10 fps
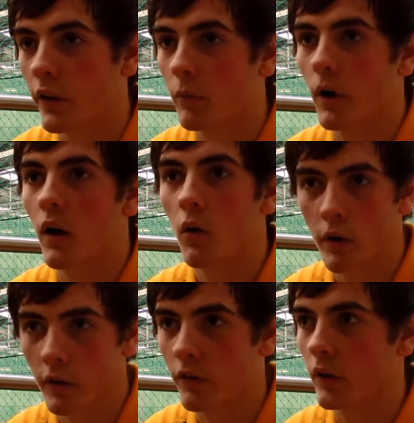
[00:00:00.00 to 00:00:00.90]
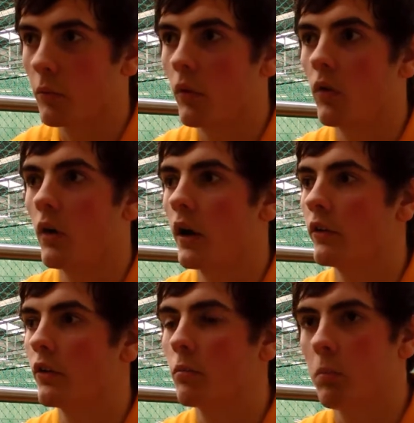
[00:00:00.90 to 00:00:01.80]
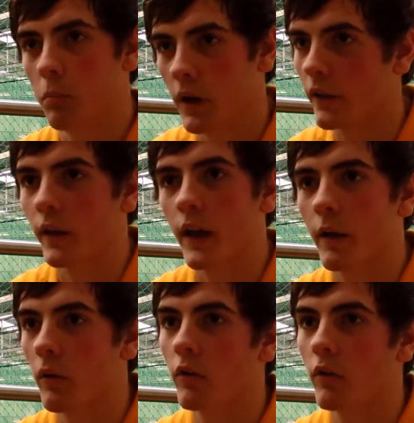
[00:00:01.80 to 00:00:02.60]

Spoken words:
a cricket bat, holding a cricket ball, and just play the game.